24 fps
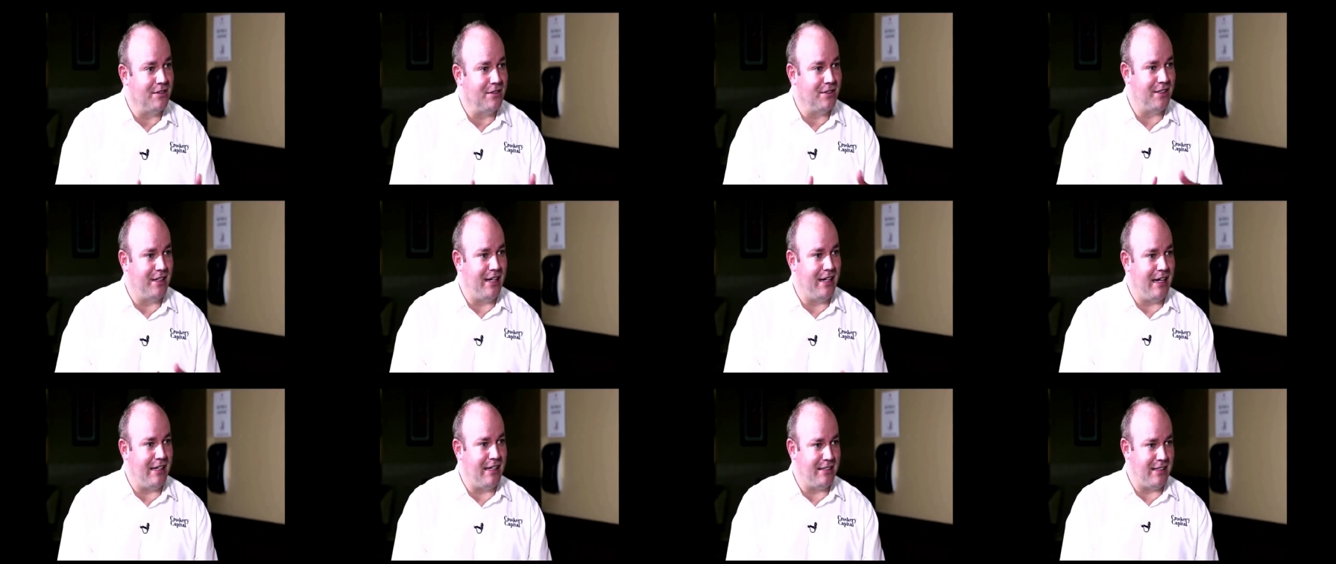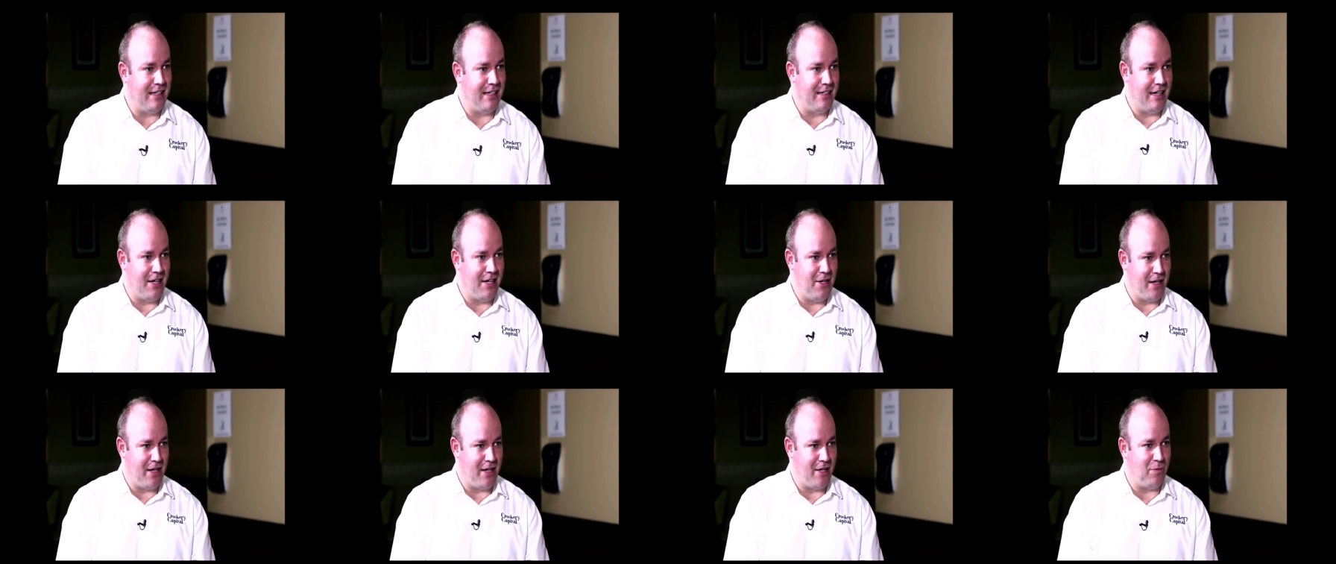to the extent
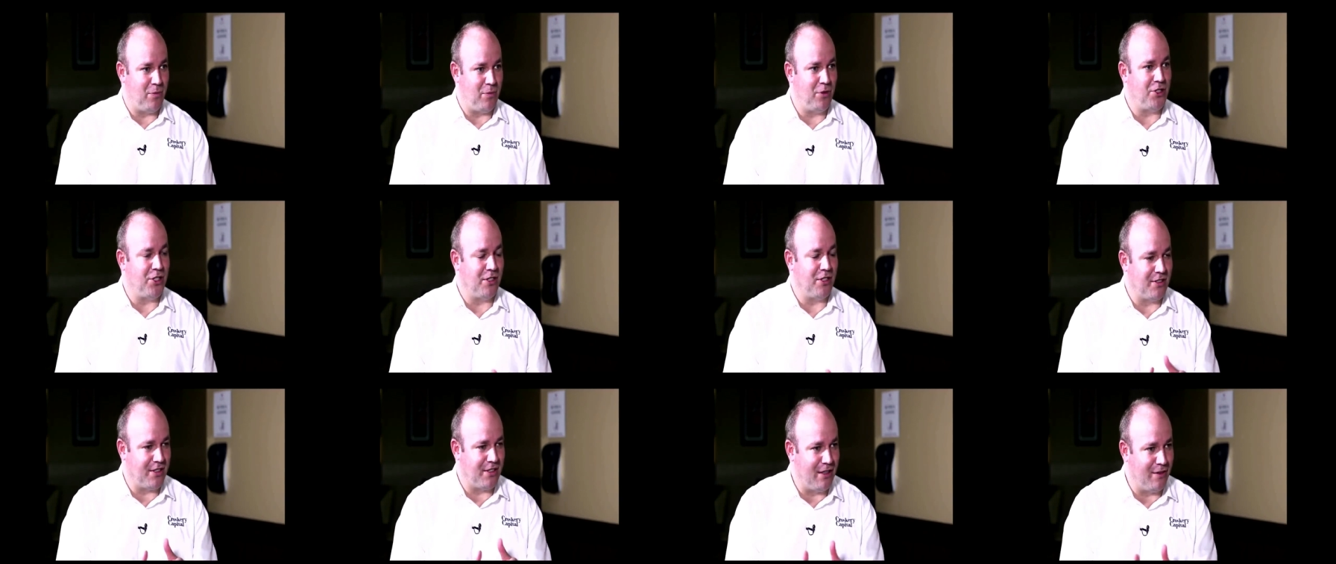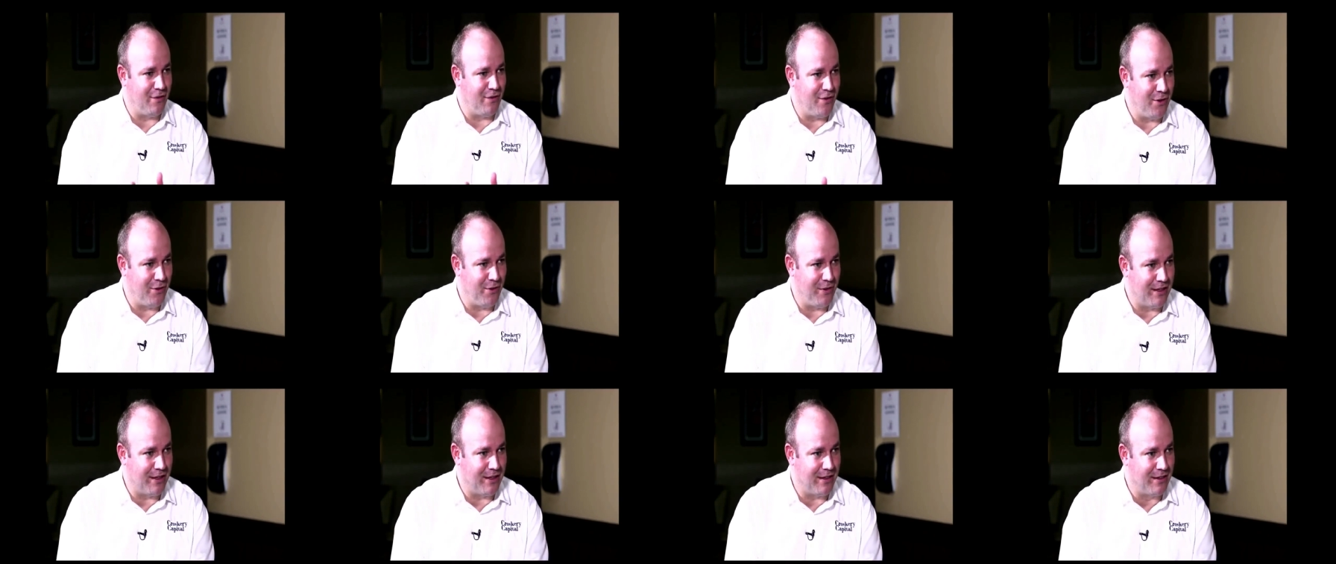that you can put yourself
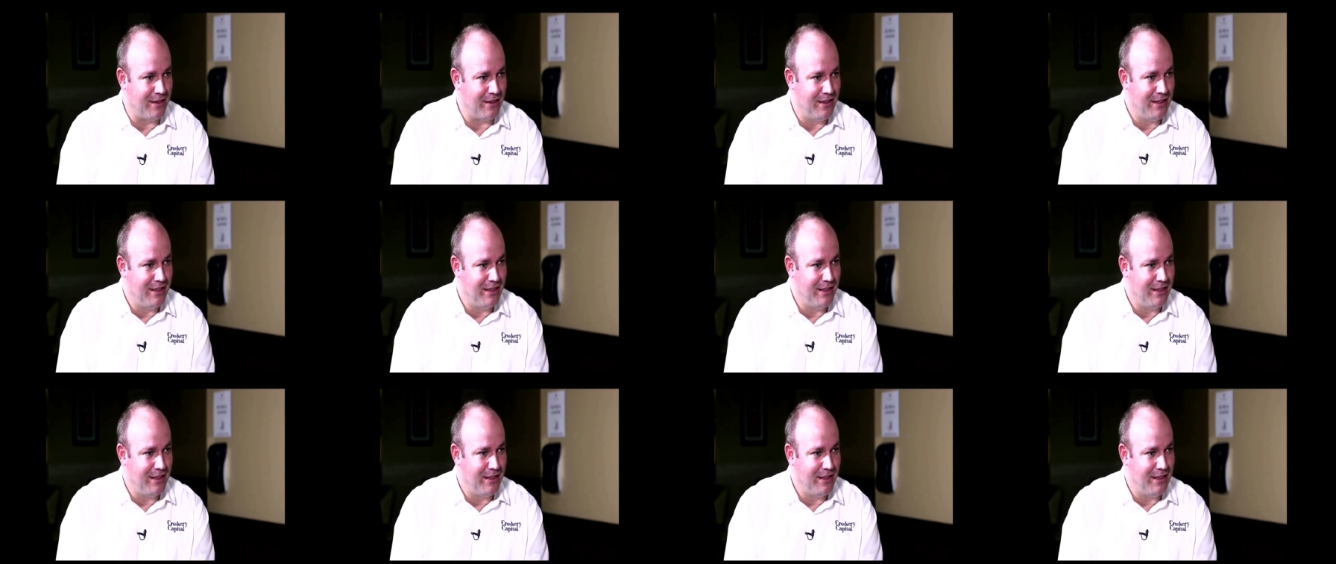out there.